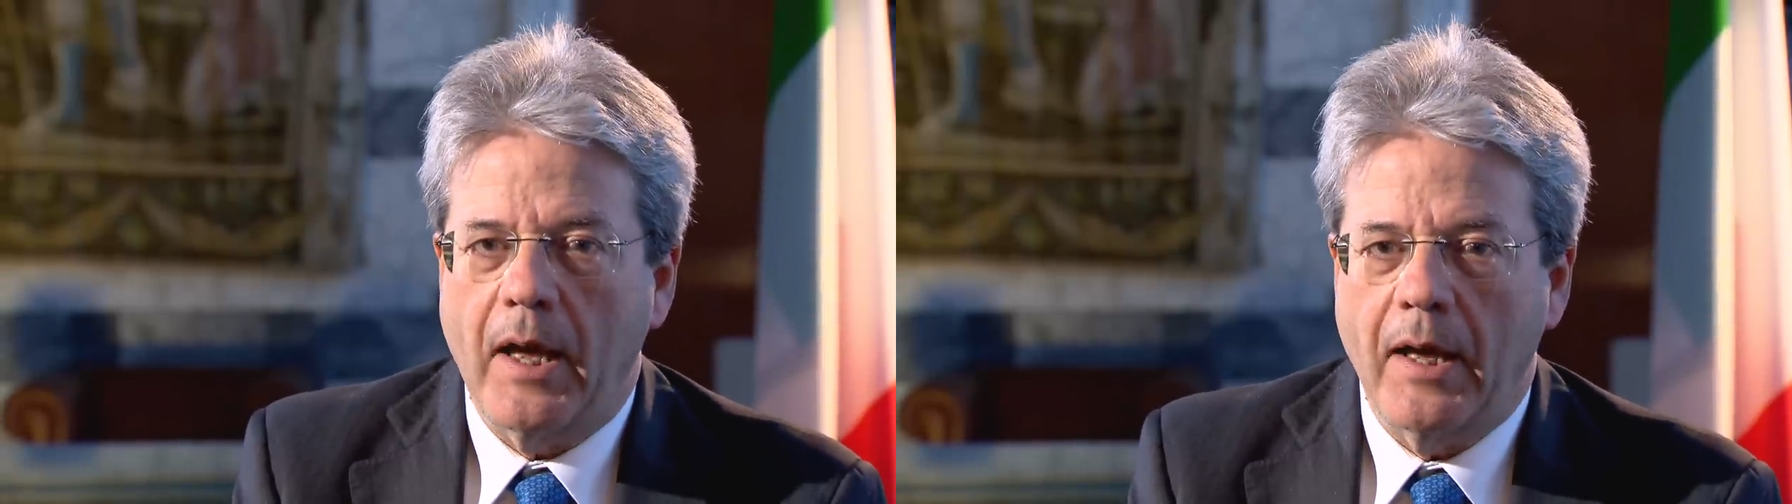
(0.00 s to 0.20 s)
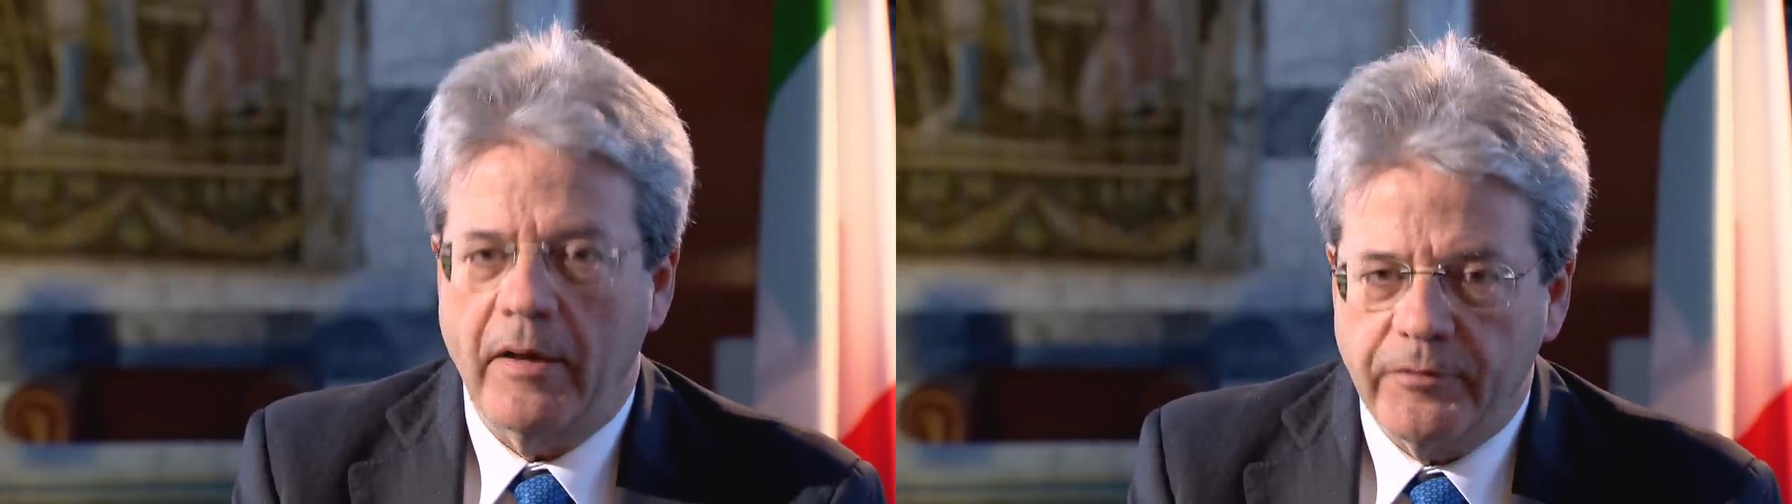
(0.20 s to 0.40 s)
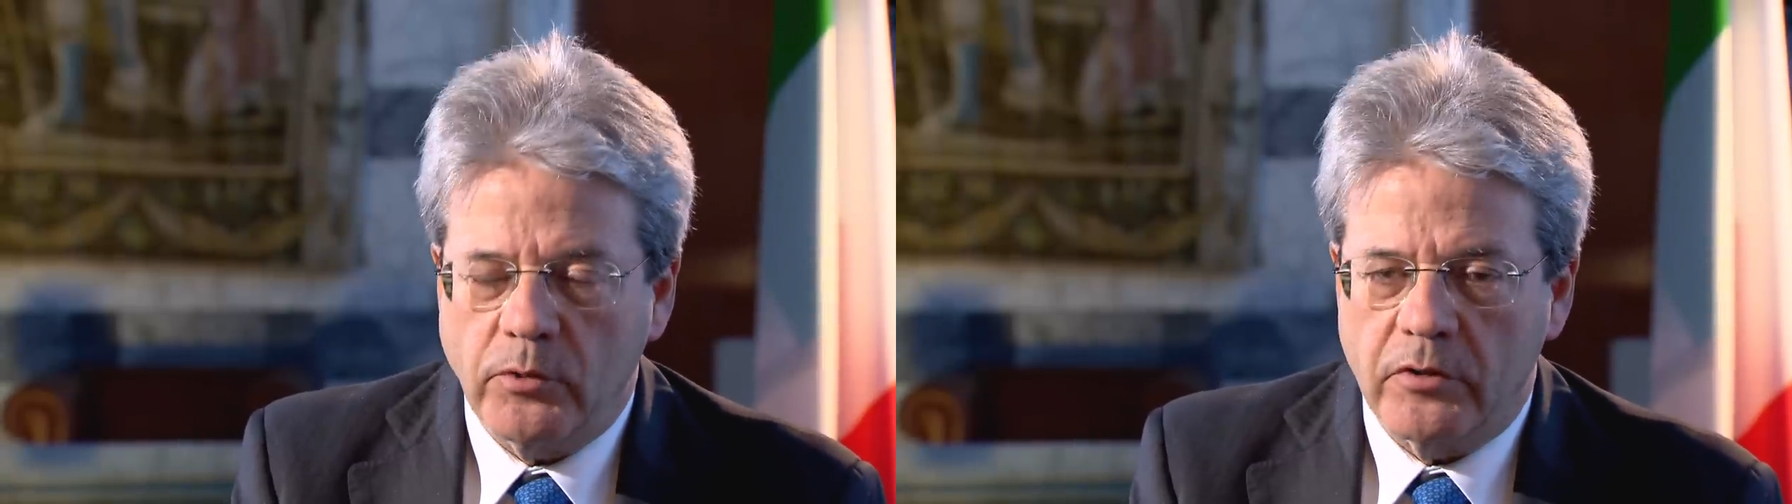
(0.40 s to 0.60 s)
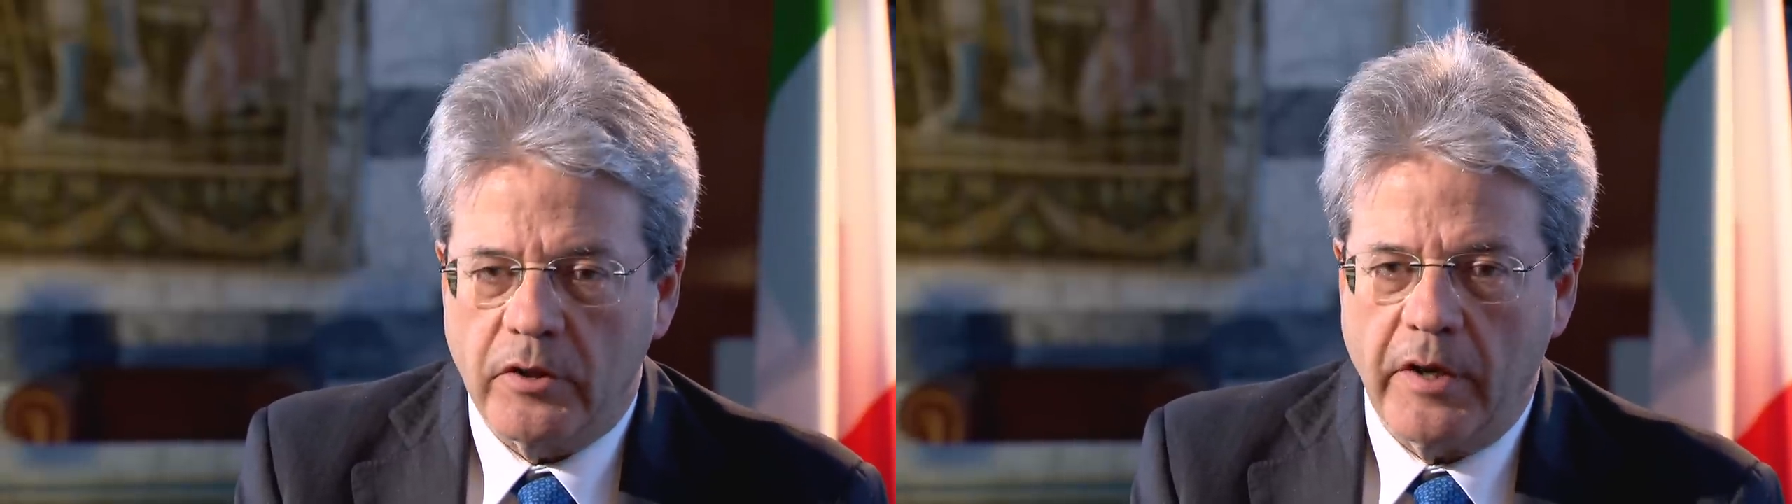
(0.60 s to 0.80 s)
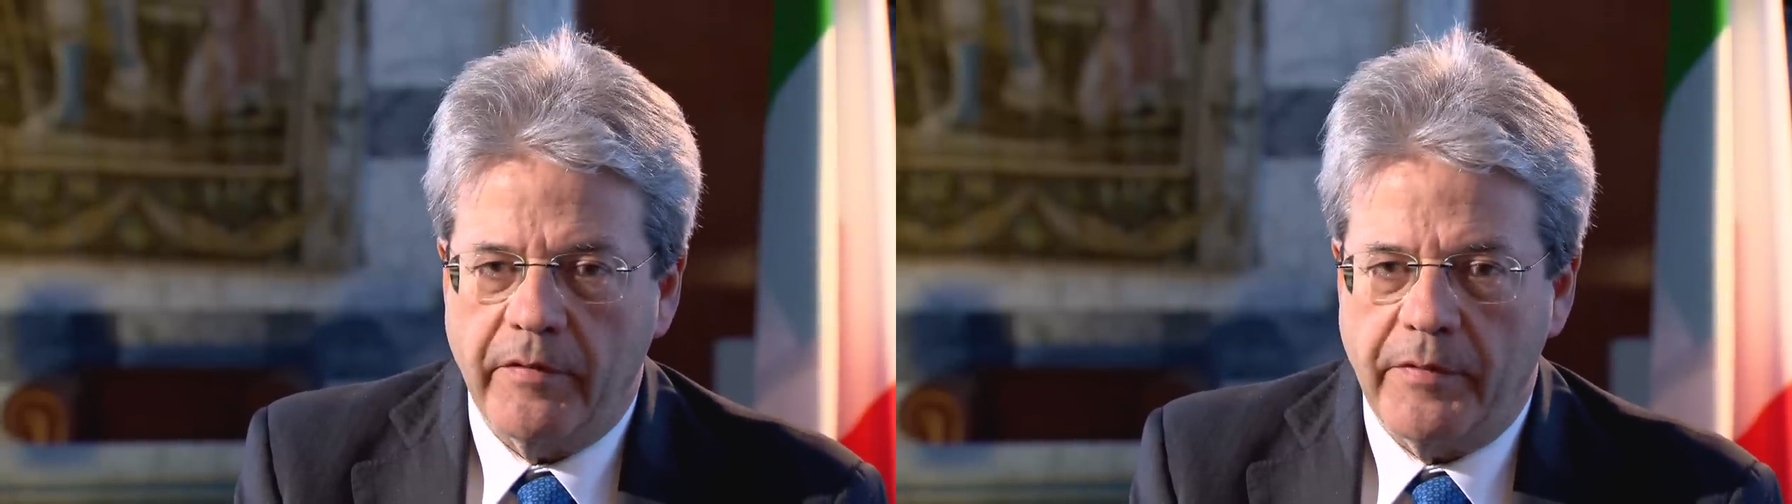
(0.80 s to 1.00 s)
I have to
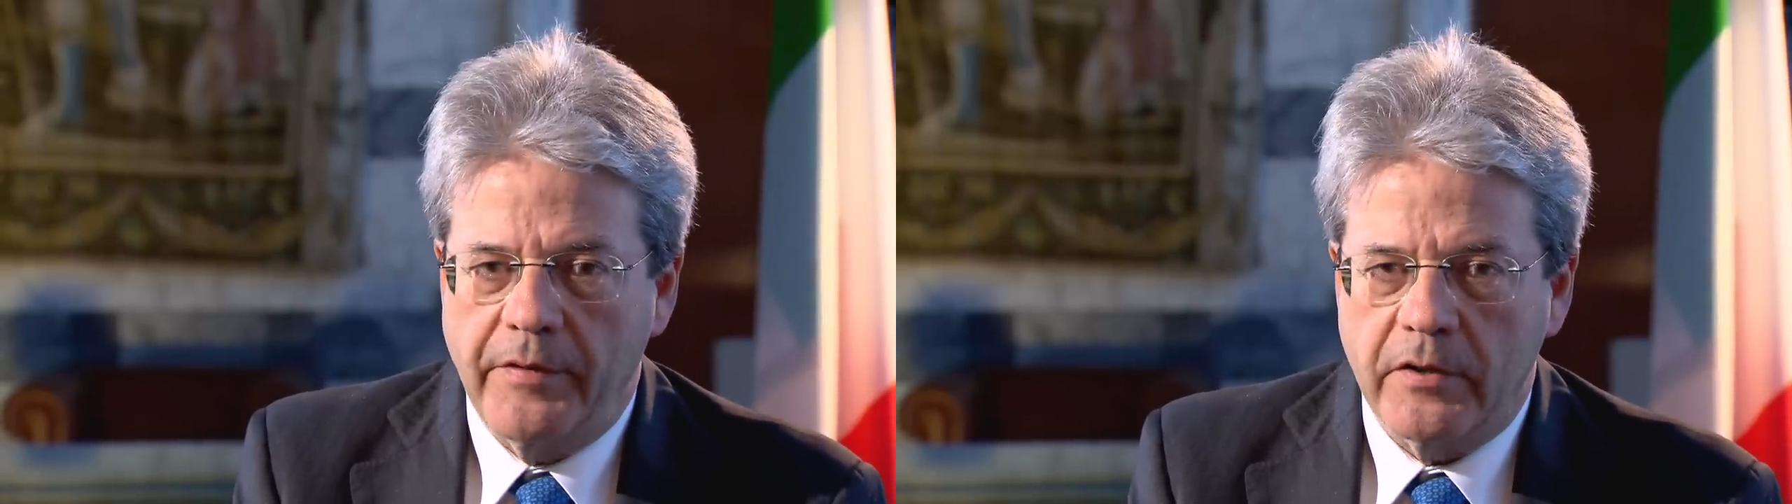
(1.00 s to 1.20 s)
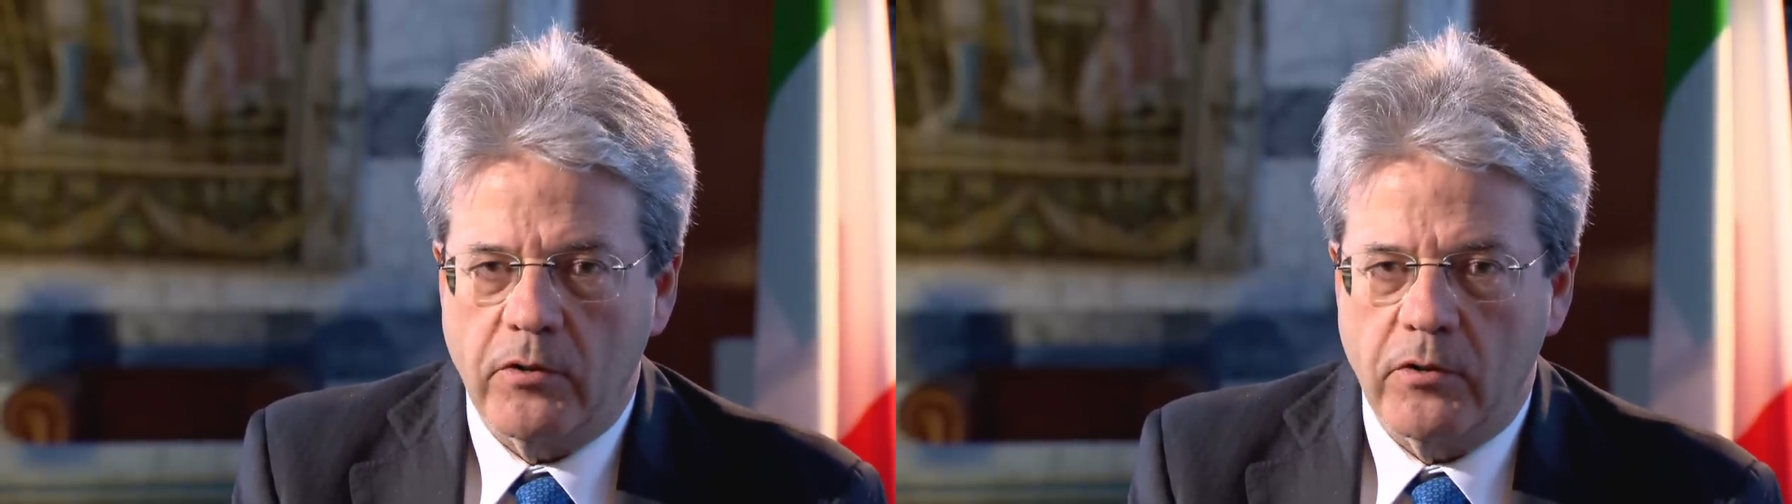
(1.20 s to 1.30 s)
say that this